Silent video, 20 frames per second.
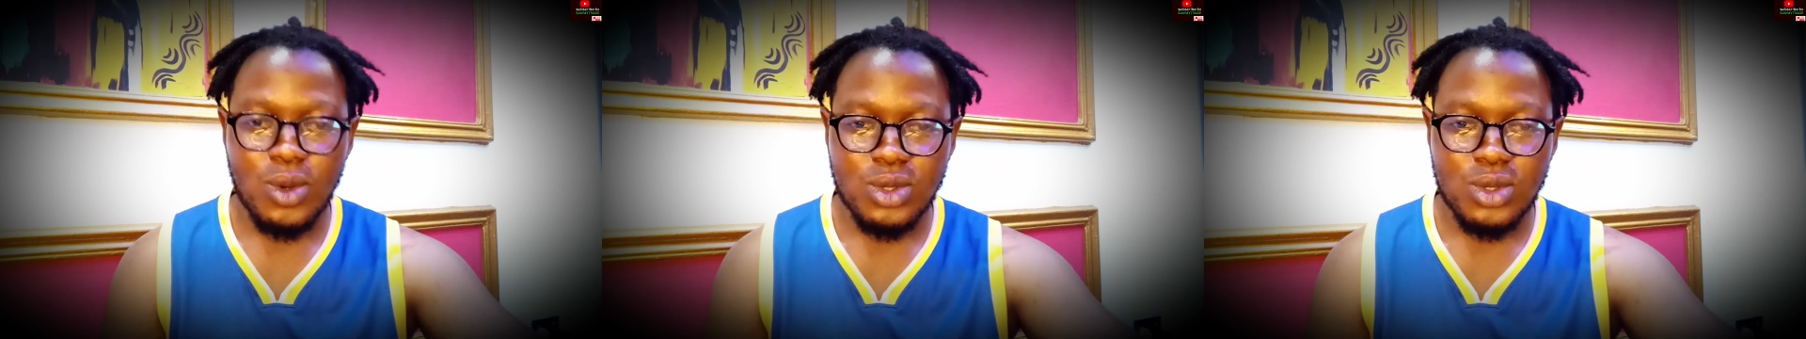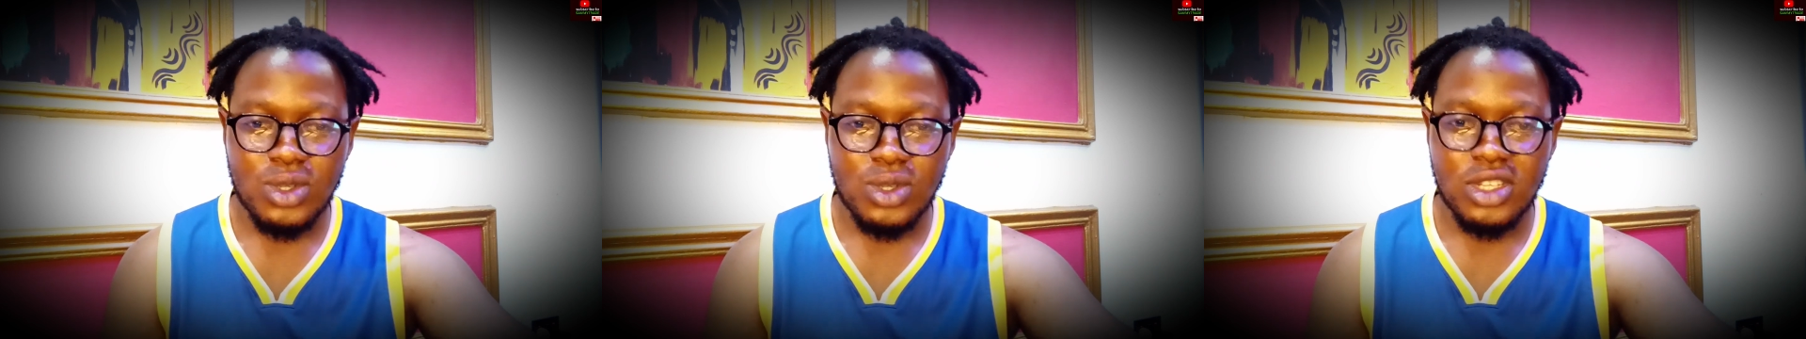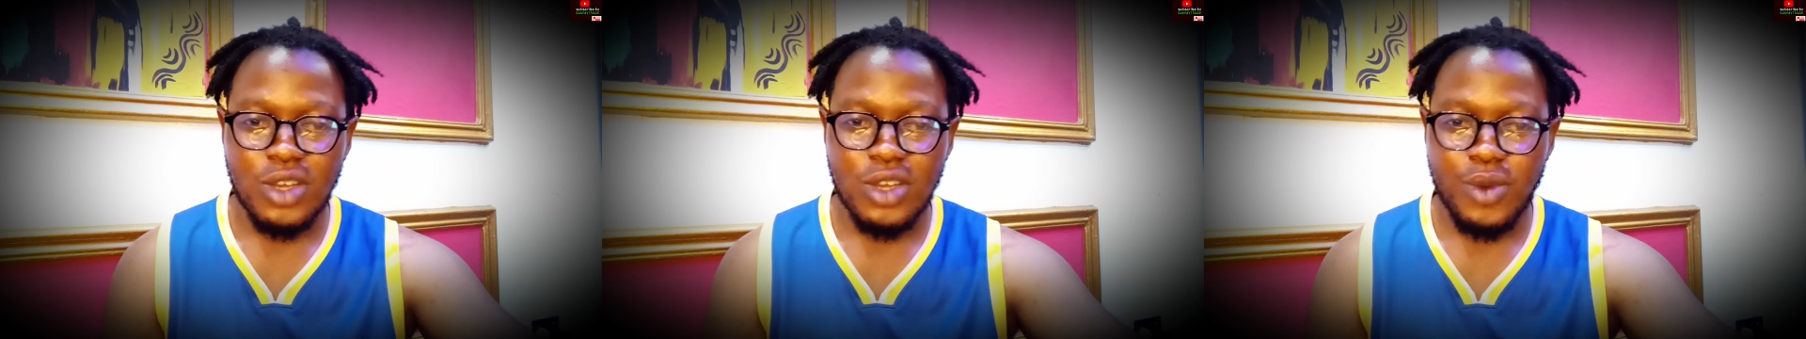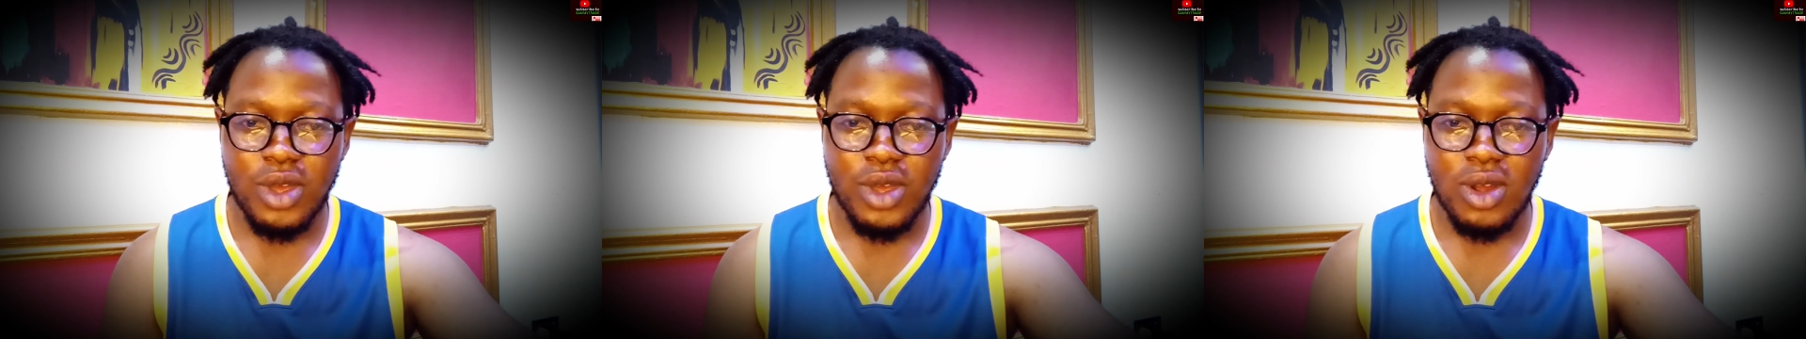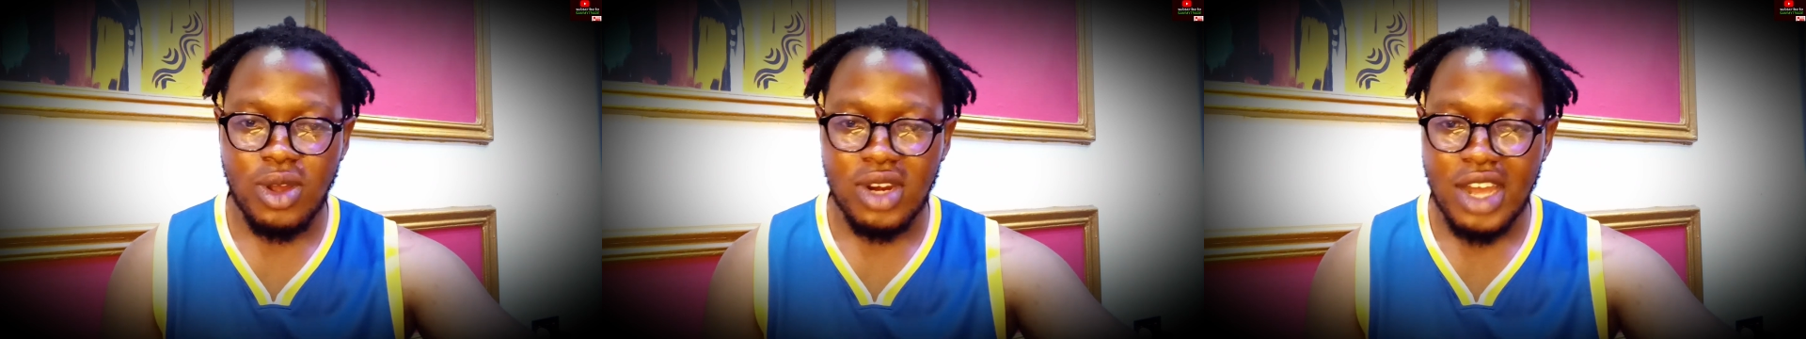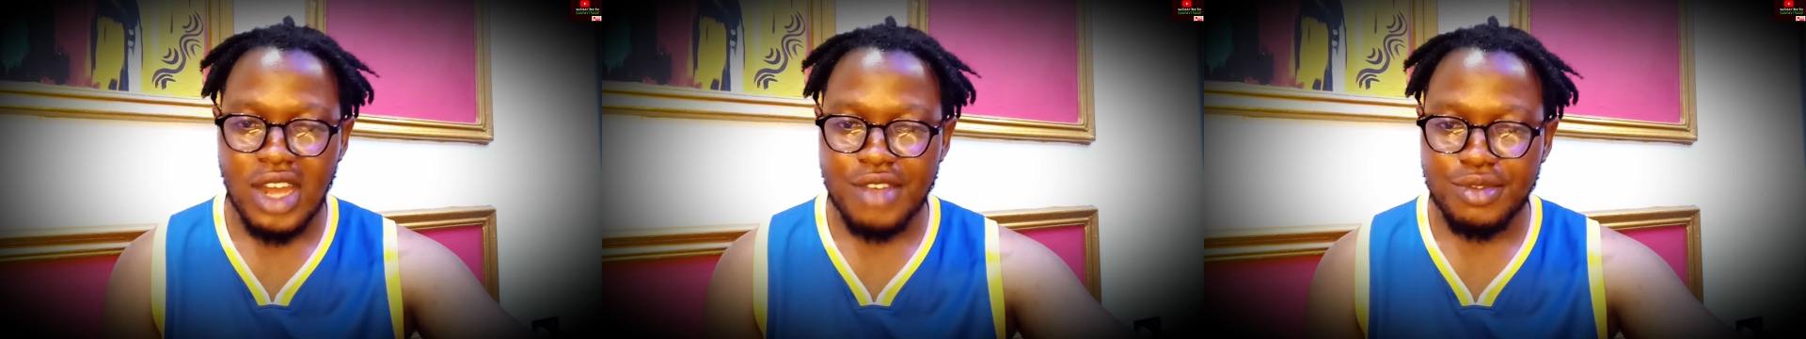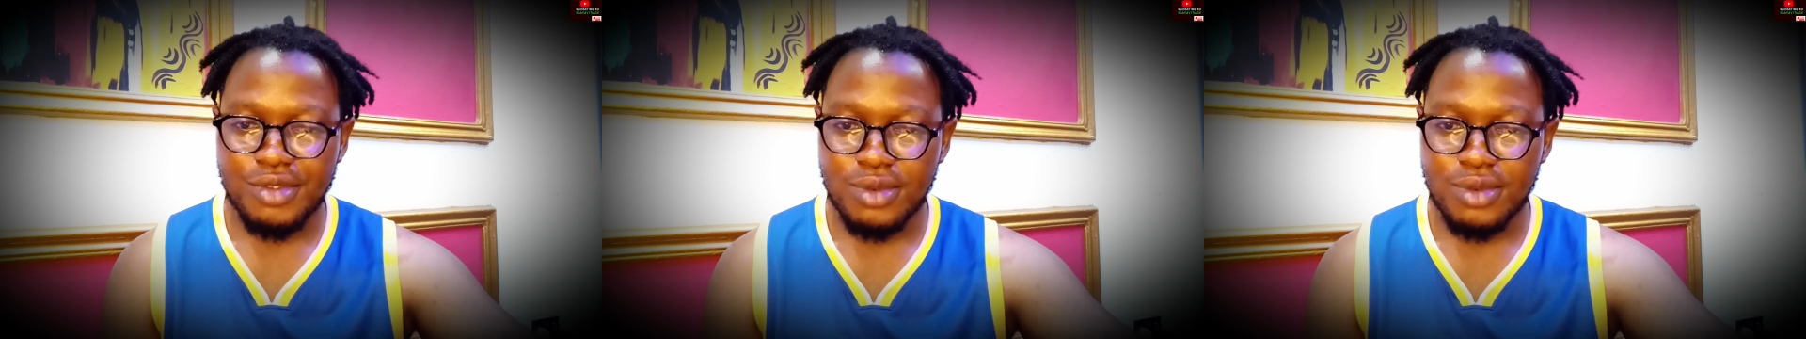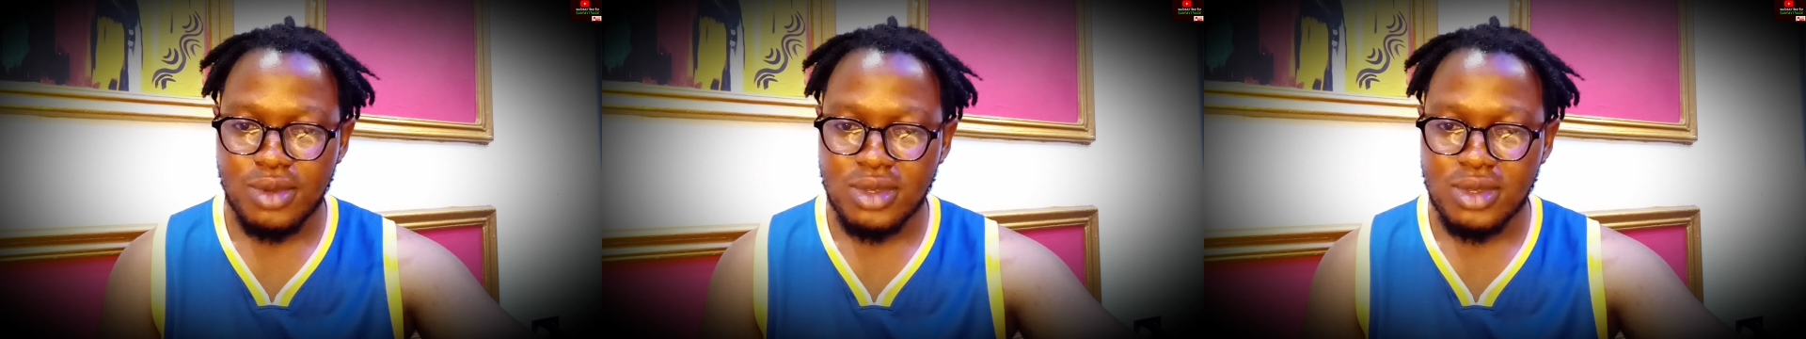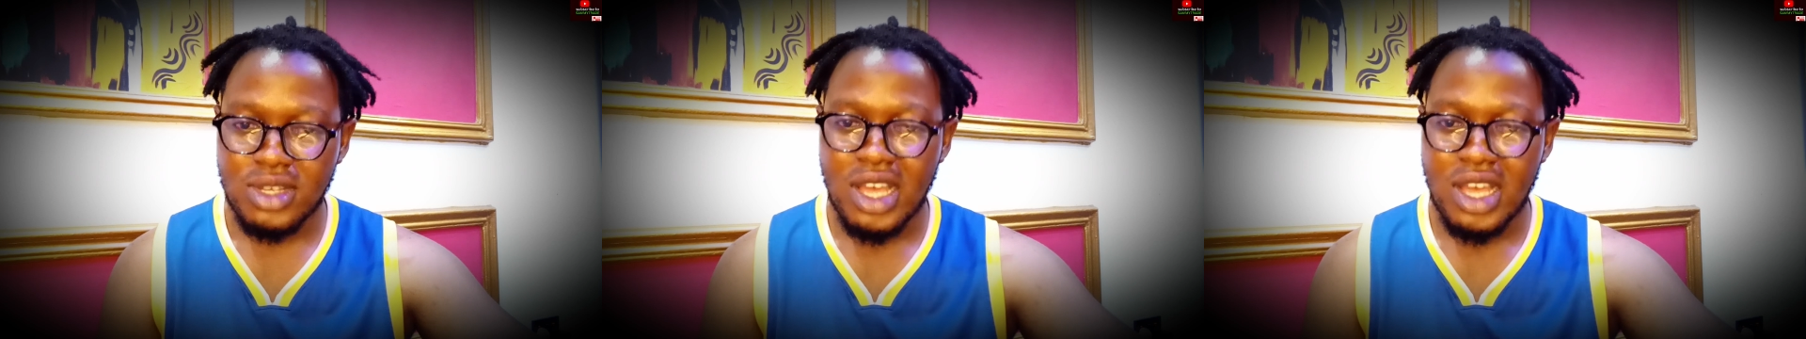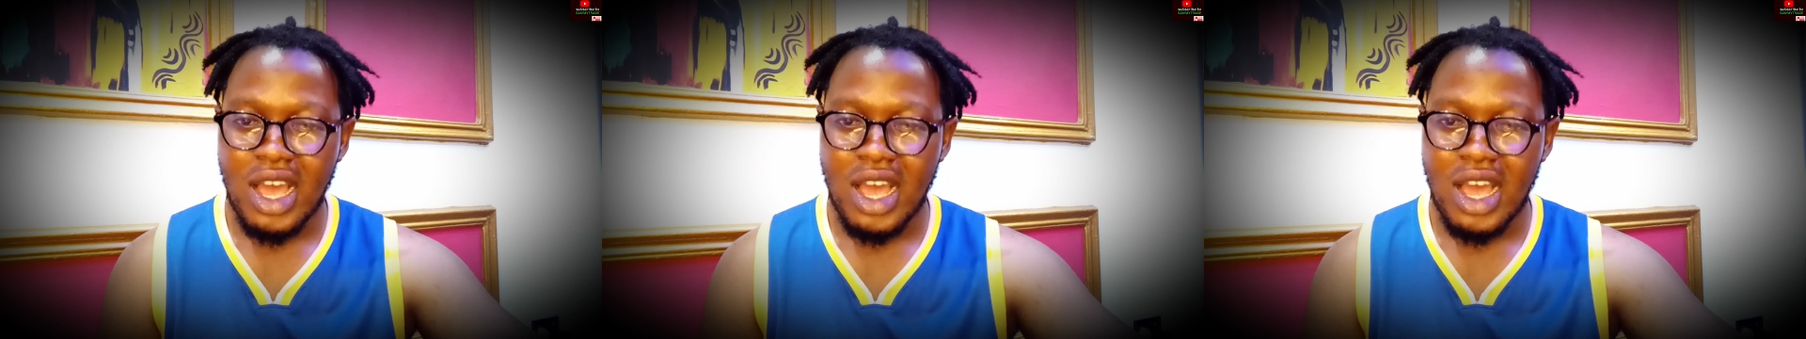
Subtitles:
the way your life rules